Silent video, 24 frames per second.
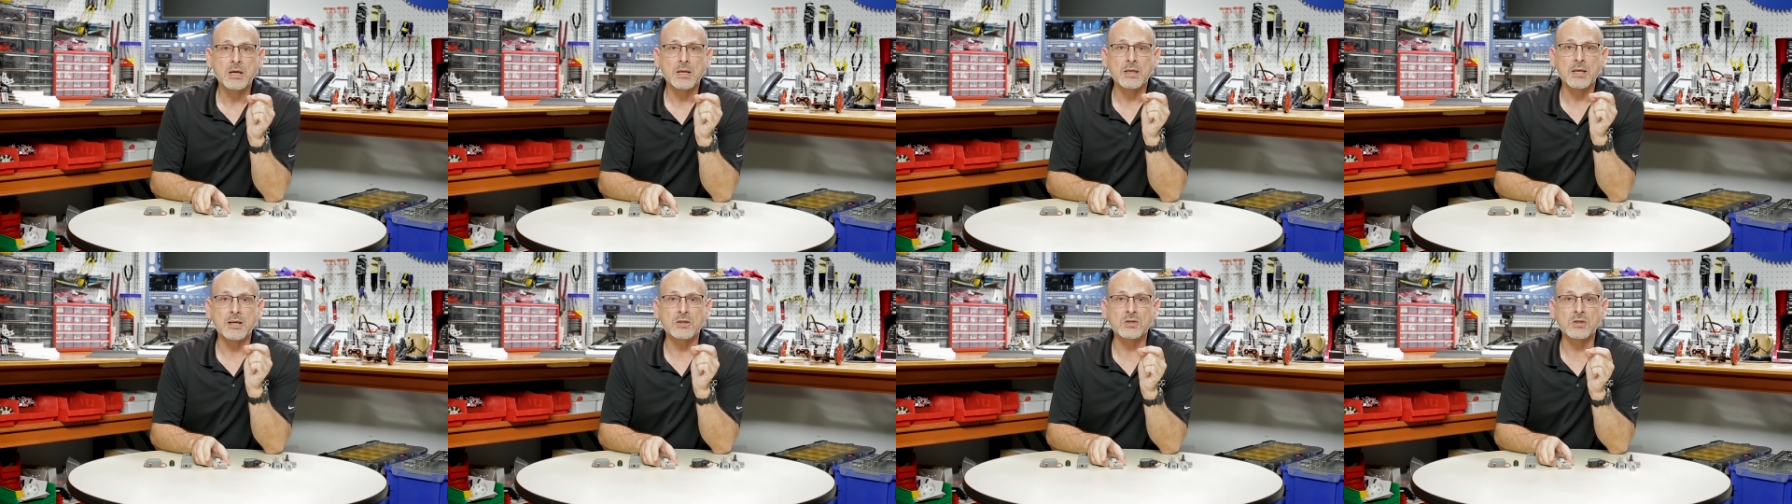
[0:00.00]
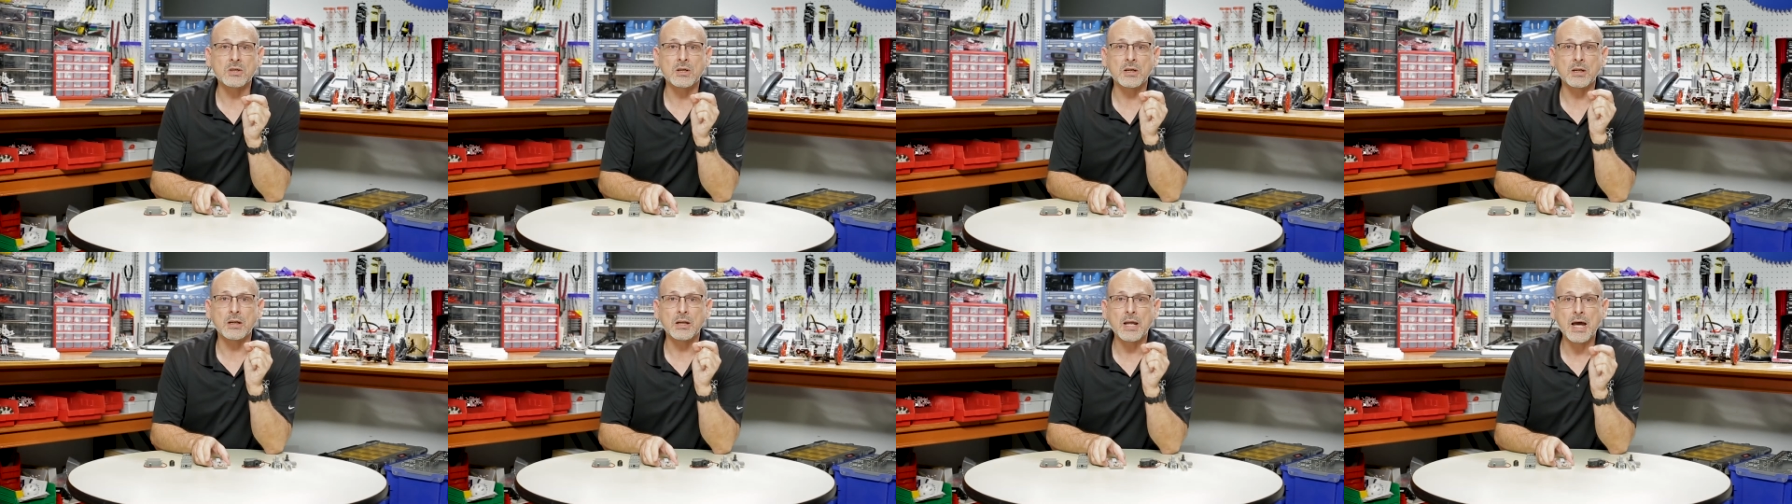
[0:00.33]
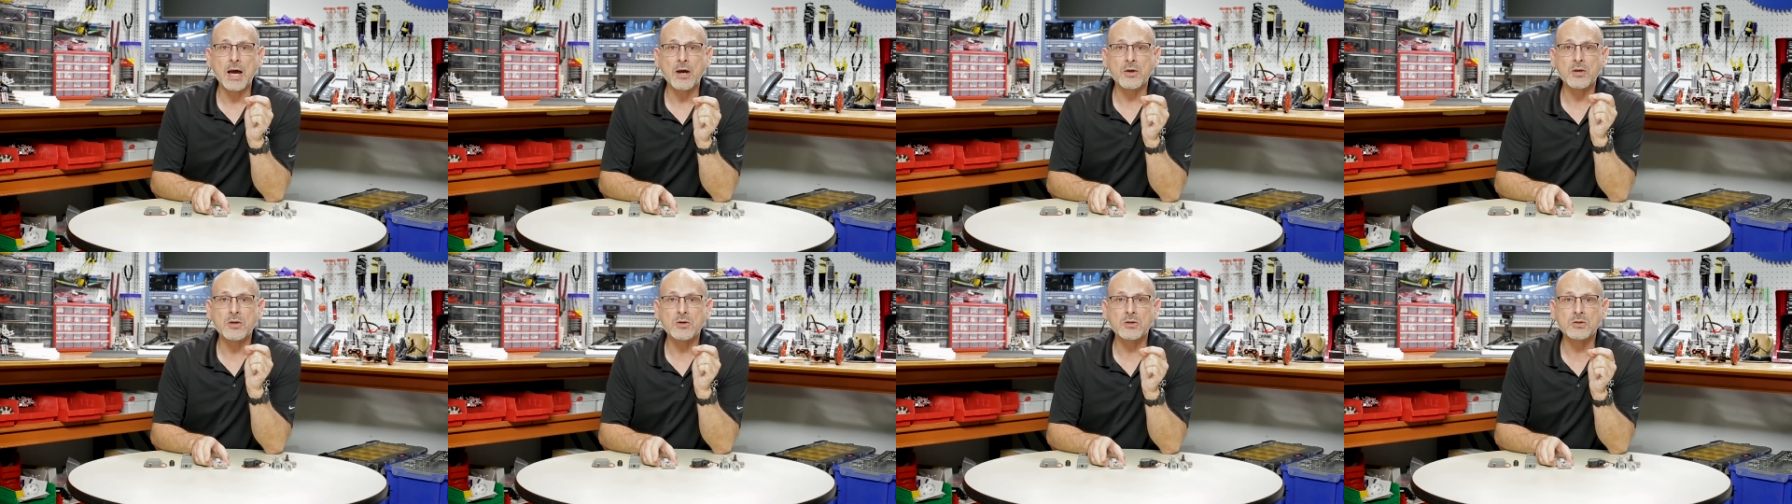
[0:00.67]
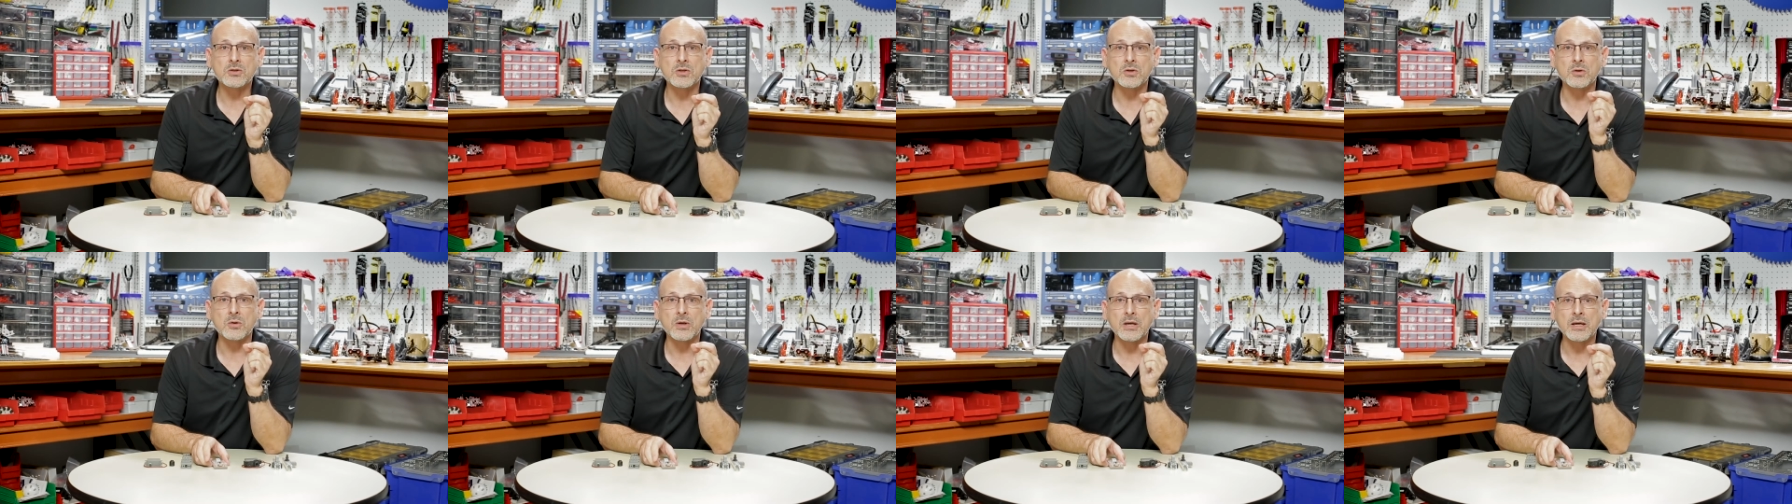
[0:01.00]
that's going to allow you
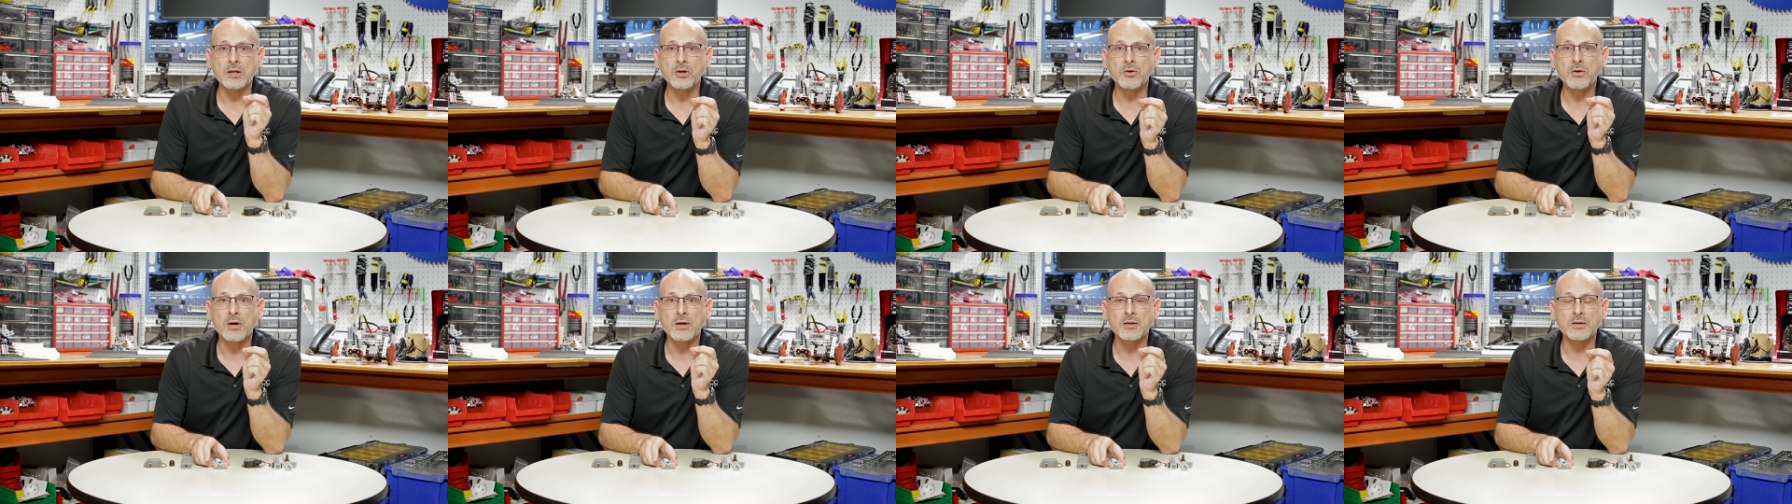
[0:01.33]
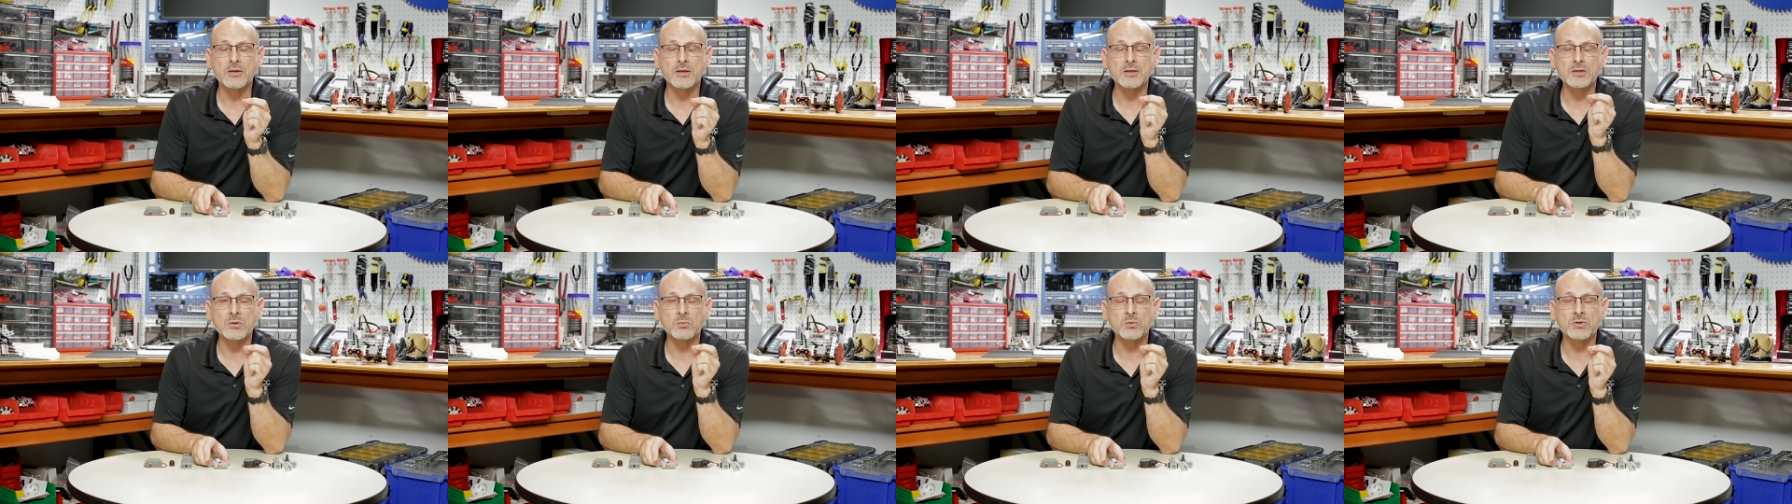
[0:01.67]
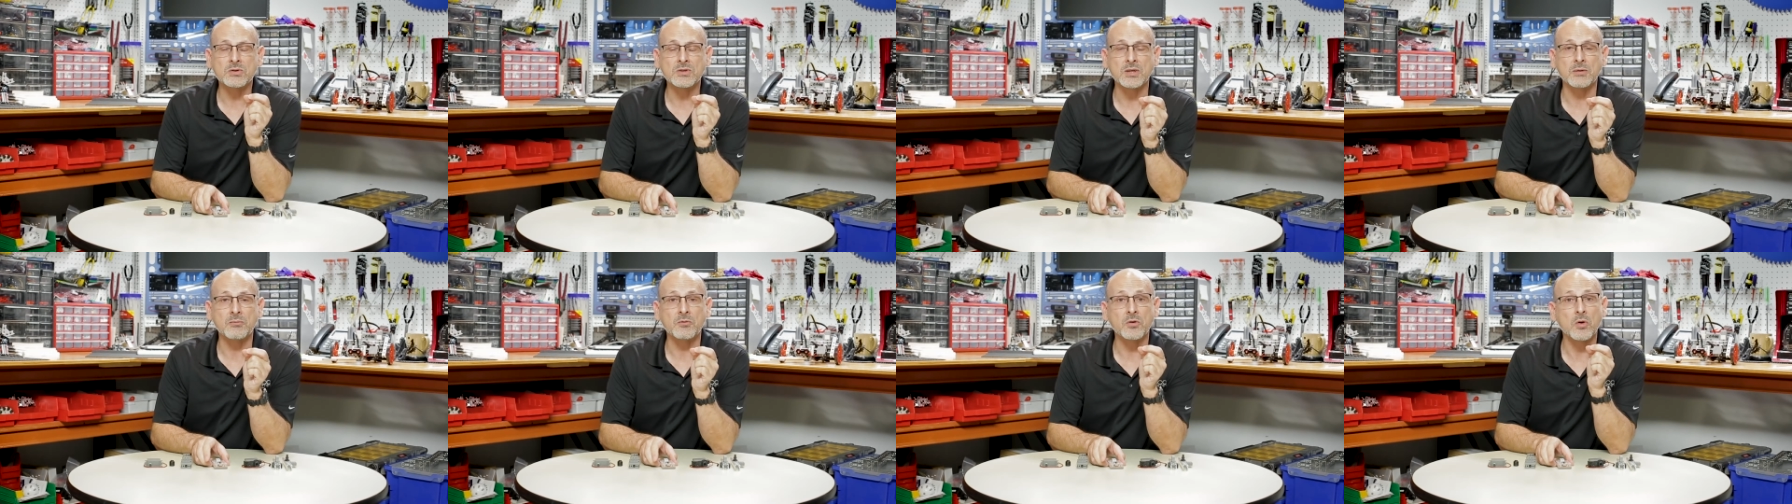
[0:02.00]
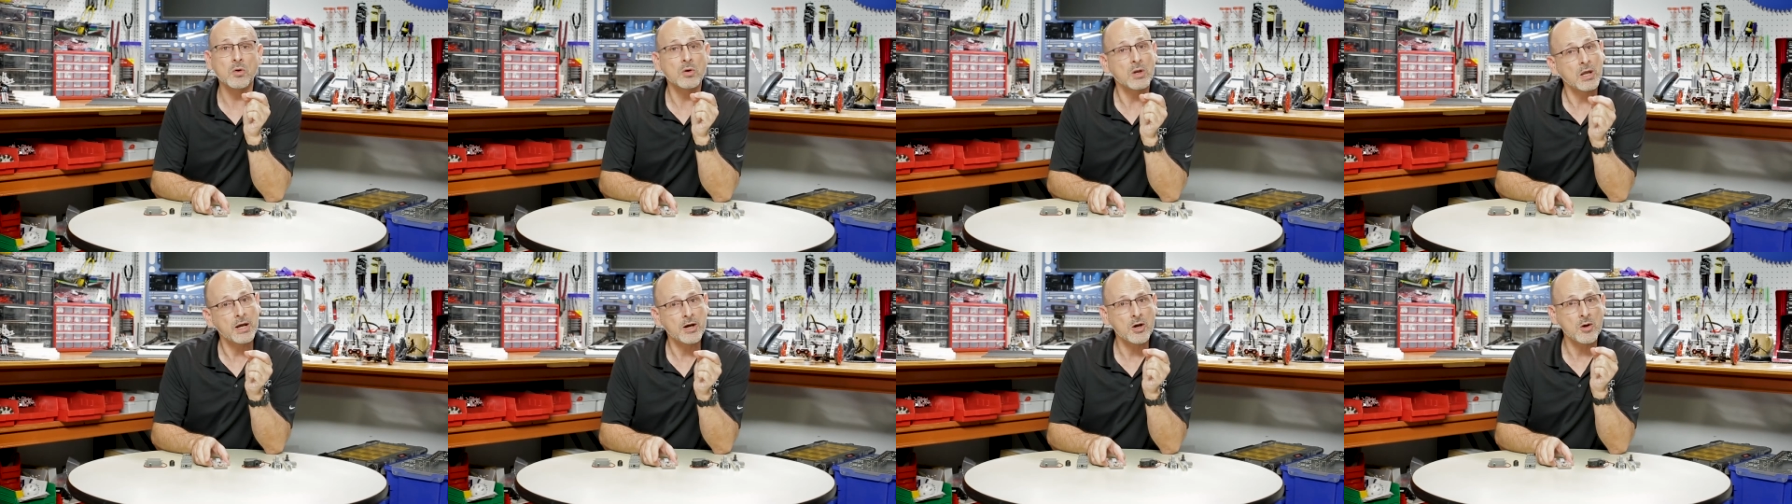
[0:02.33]
to integrate this with some of
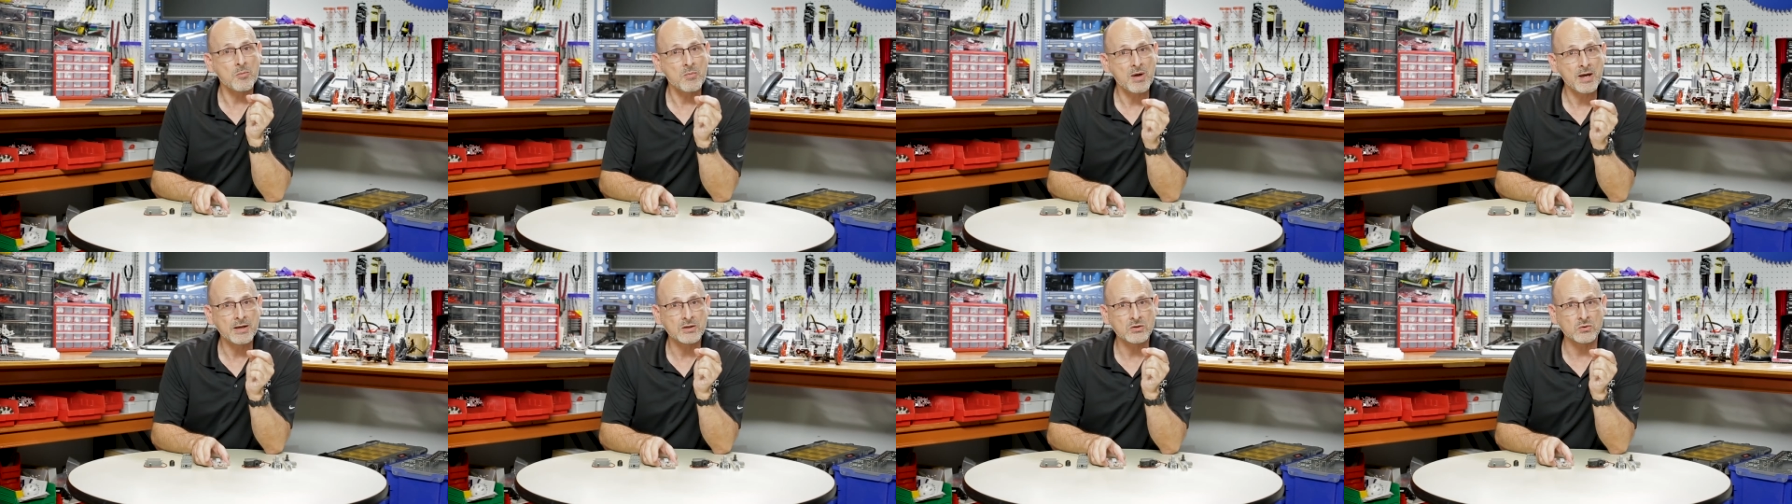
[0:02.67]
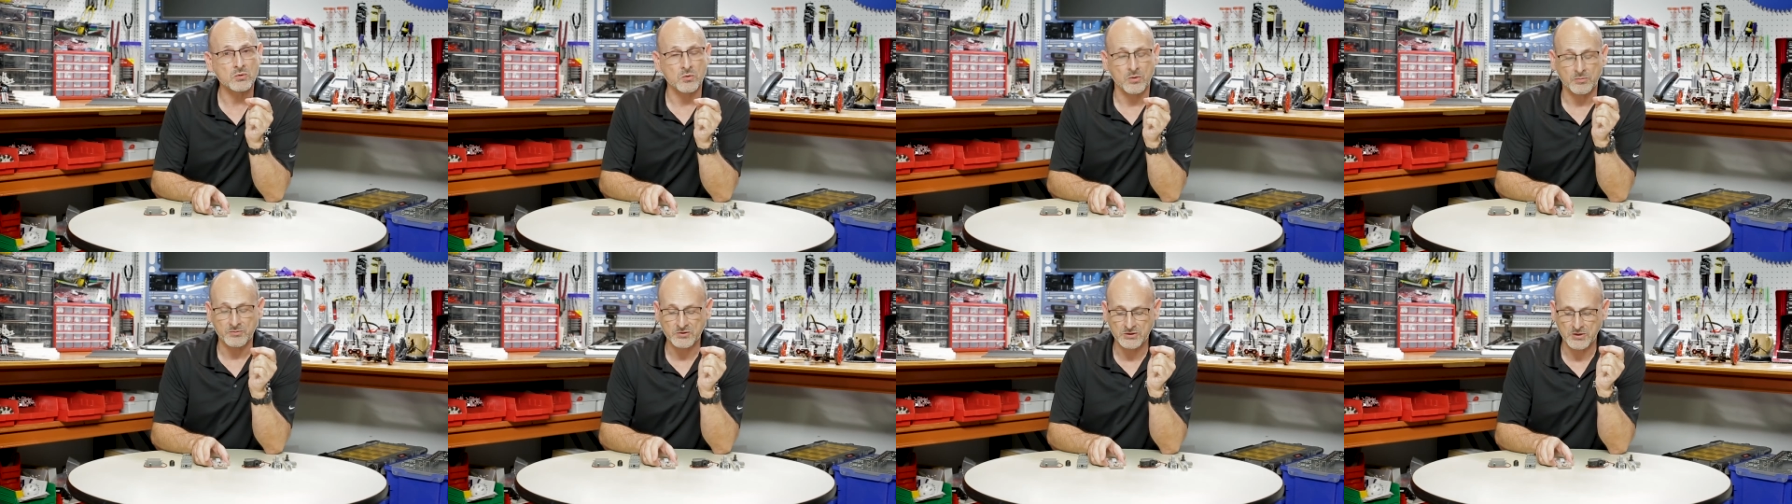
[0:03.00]
your LEGO Mindstorms.